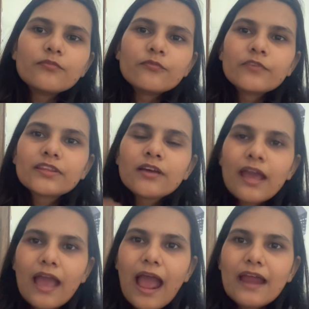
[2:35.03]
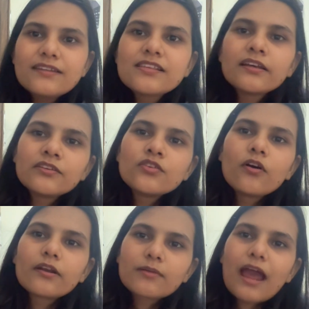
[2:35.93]
with ads,
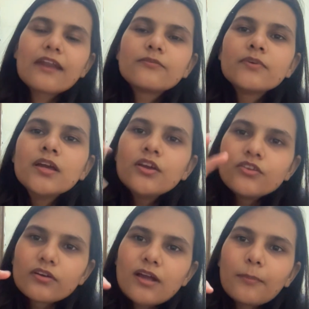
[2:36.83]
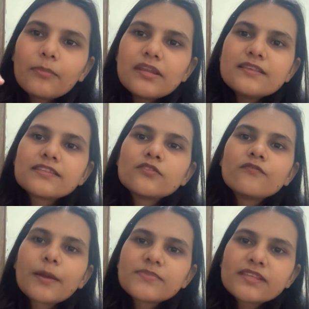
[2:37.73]
your company's
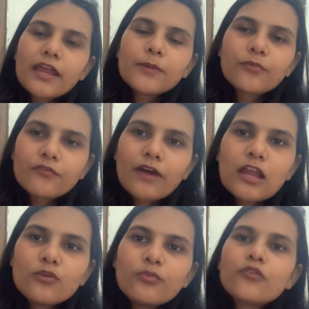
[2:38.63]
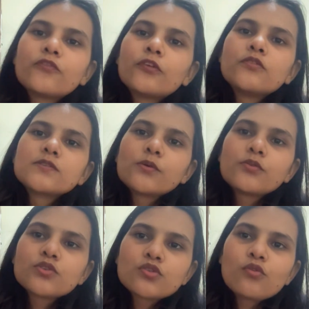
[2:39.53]
website, profile or portfolio is going
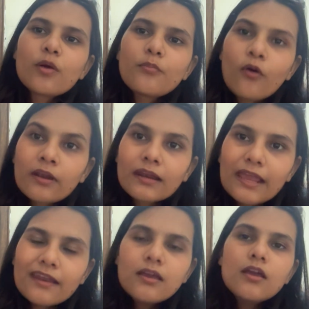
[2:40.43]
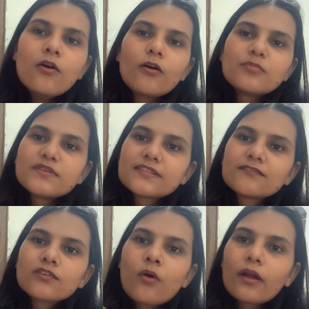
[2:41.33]
to show up online on basis of
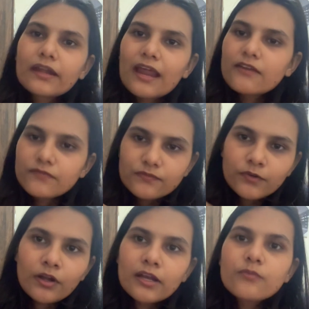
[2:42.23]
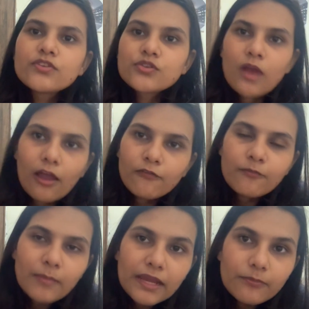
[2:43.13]
the content which you have
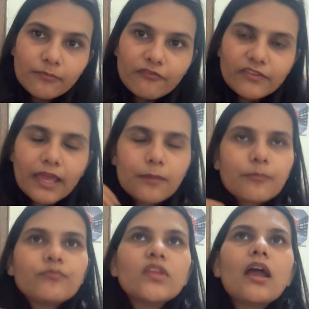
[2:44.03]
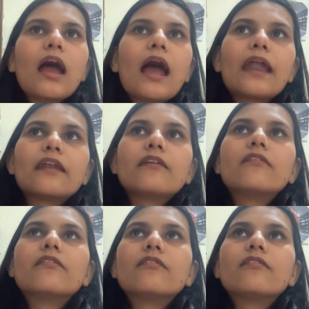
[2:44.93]
made then, and